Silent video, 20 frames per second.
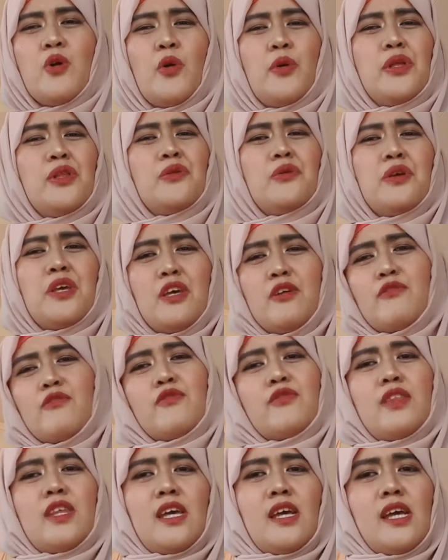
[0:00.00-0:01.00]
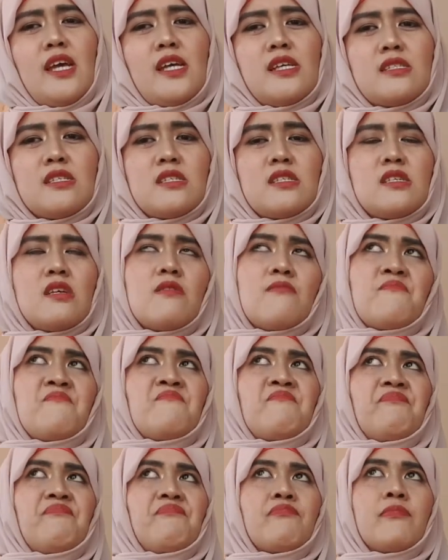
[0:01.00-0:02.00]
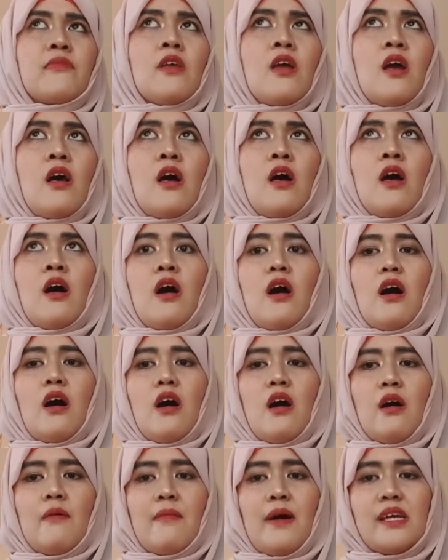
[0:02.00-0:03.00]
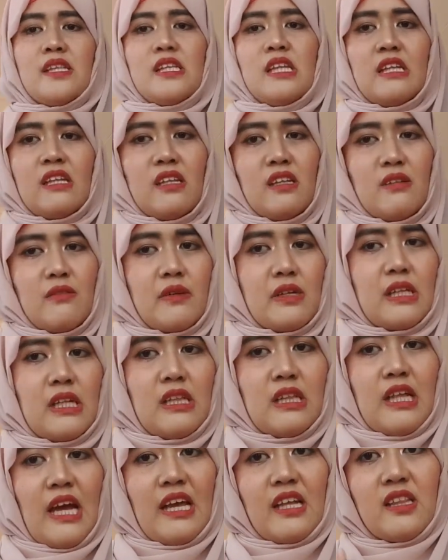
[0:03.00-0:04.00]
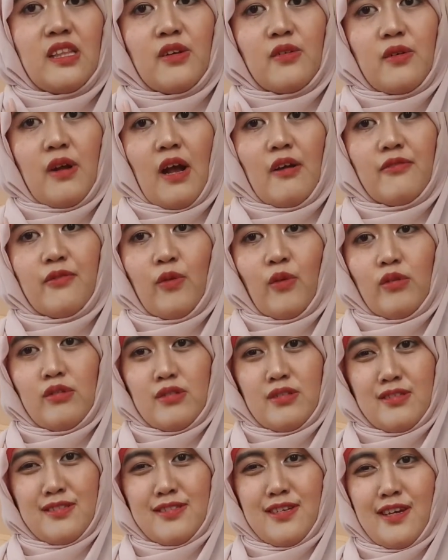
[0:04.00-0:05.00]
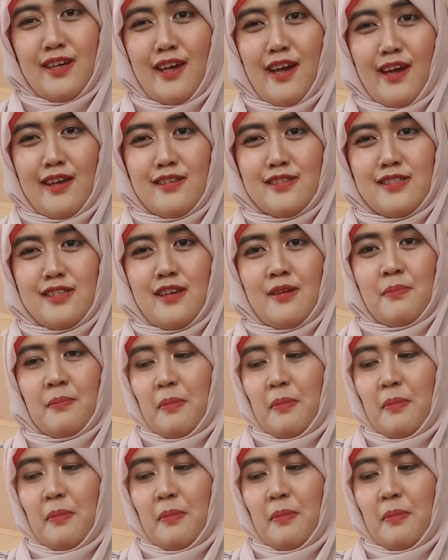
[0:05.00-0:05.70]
going to give this. I didn't really like the ruffles, guys.